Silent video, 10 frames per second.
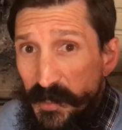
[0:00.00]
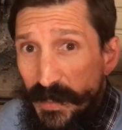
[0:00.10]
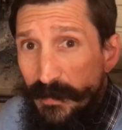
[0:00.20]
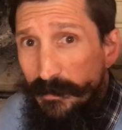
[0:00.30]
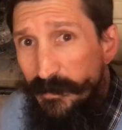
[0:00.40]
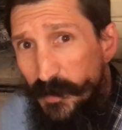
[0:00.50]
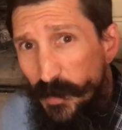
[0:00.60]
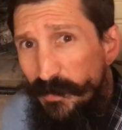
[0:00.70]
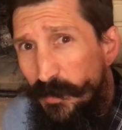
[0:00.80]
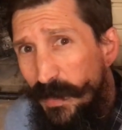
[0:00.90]
machine.
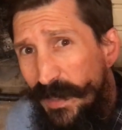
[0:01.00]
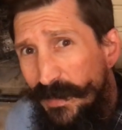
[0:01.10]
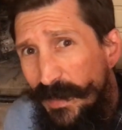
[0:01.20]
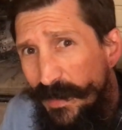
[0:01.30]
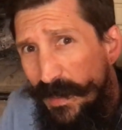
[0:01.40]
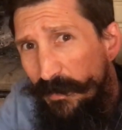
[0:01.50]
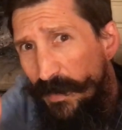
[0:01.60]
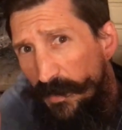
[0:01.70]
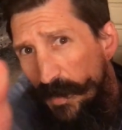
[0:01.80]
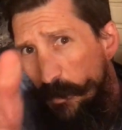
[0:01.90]
So if you like that, give
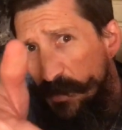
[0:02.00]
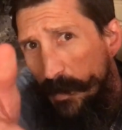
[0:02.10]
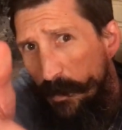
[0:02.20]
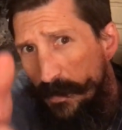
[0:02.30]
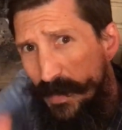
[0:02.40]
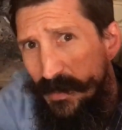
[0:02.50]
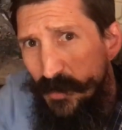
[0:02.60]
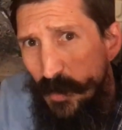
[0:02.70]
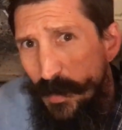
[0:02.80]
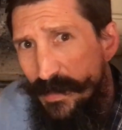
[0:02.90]
it a thumbs up
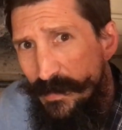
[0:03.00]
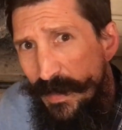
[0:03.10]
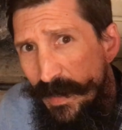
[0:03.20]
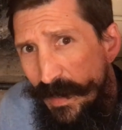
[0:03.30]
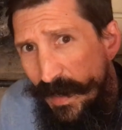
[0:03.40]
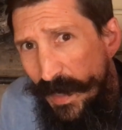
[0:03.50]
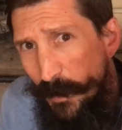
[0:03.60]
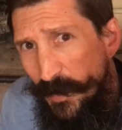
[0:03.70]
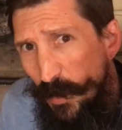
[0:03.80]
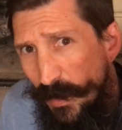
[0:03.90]
as always. And
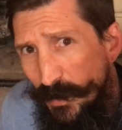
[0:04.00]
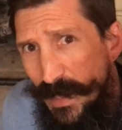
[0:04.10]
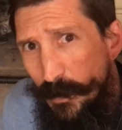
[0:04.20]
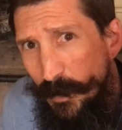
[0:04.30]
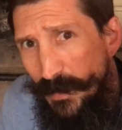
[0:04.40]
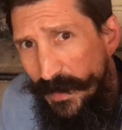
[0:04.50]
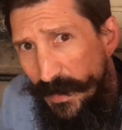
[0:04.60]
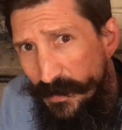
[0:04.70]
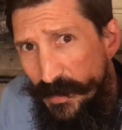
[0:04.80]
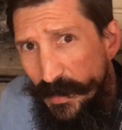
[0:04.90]
I'm Eduardo Talbert, and
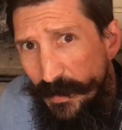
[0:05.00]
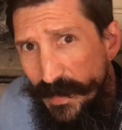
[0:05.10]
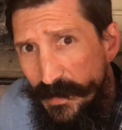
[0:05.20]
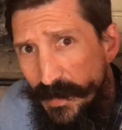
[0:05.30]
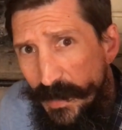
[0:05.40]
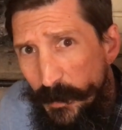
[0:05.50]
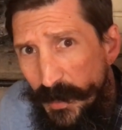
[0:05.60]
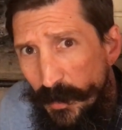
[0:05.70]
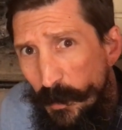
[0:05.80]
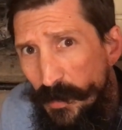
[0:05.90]
I'll see you next time
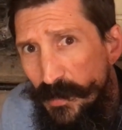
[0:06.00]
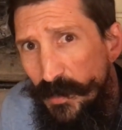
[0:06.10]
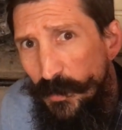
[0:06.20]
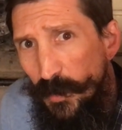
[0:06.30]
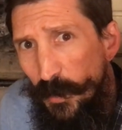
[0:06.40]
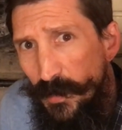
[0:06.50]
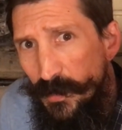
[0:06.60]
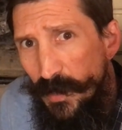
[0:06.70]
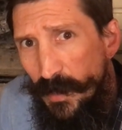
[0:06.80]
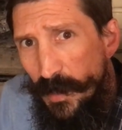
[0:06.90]
here on
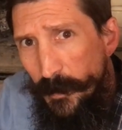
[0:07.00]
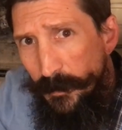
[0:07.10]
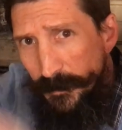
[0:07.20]
Monstertutorials.com.